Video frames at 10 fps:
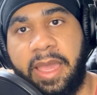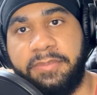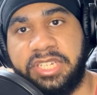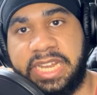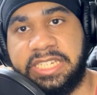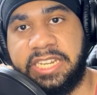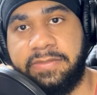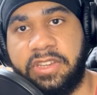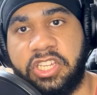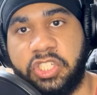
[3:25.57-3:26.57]

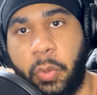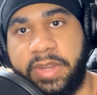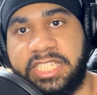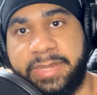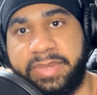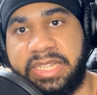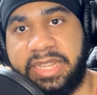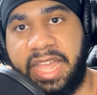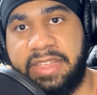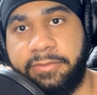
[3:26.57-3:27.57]
objective is going to be
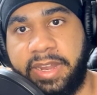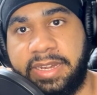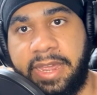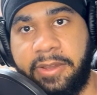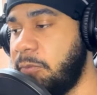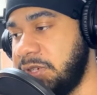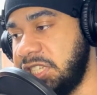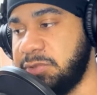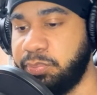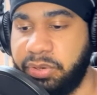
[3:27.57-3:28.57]
live right now, which
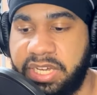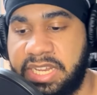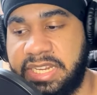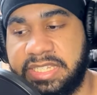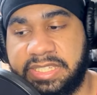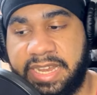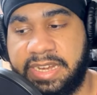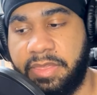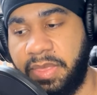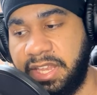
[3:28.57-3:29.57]
is pretty insane
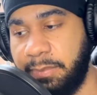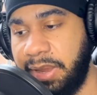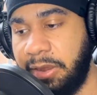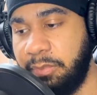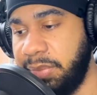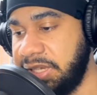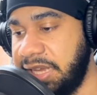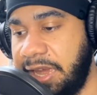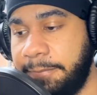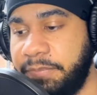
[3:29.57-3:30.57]
to think about. But
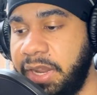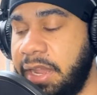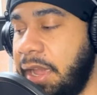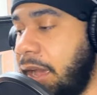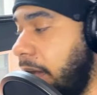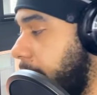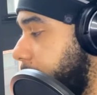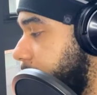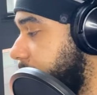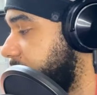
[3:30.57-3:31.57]
yeah,
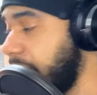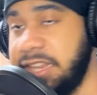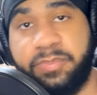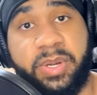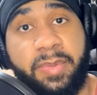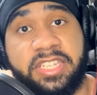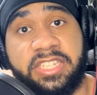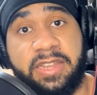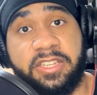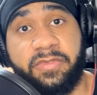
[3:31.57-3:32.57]
um that's pretty much this,
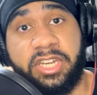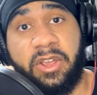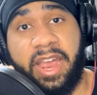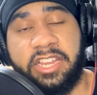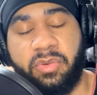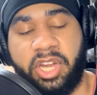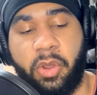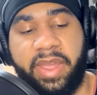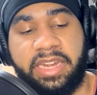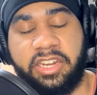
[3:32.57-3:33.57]
this, video i just want to
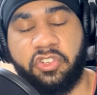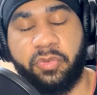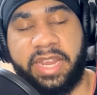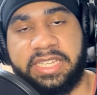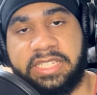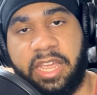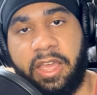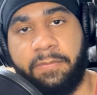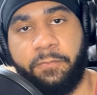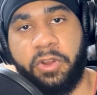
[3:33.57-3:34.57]
go ahead and address
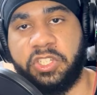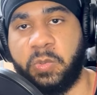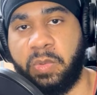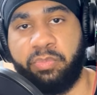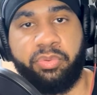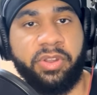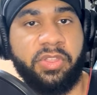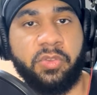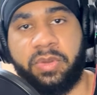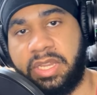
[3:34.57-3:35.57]
um version
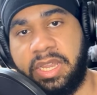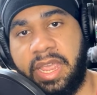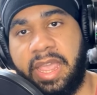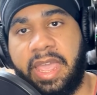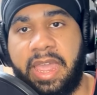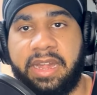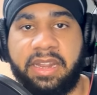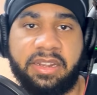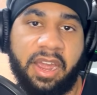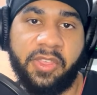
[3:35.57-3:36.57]
1.3 and
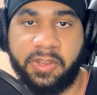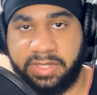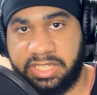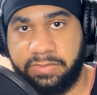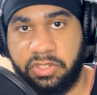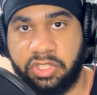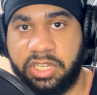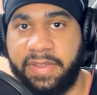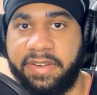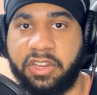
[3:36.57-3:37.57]
any other updates in the future if
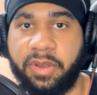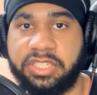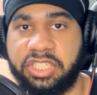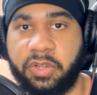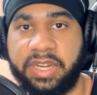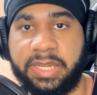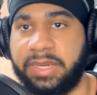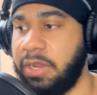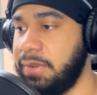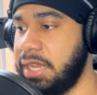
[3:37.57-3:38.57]
you have any questions go ahead and let me
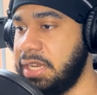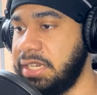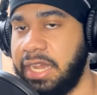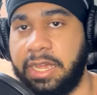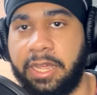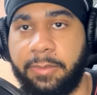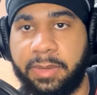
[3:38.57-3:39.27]
know and yeah um